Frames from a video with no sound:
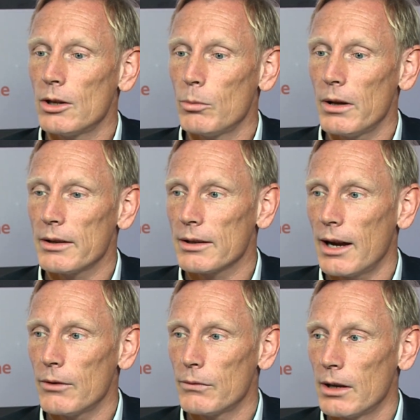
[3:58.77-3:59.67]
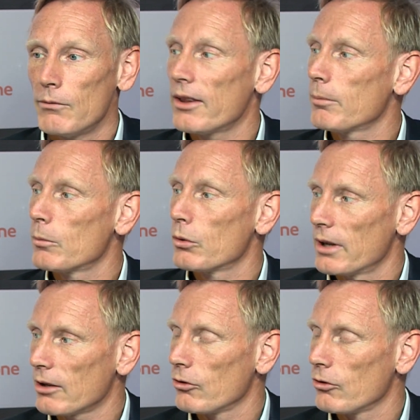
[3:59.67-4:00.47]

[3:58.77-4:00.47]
to build in kind of an investment protection for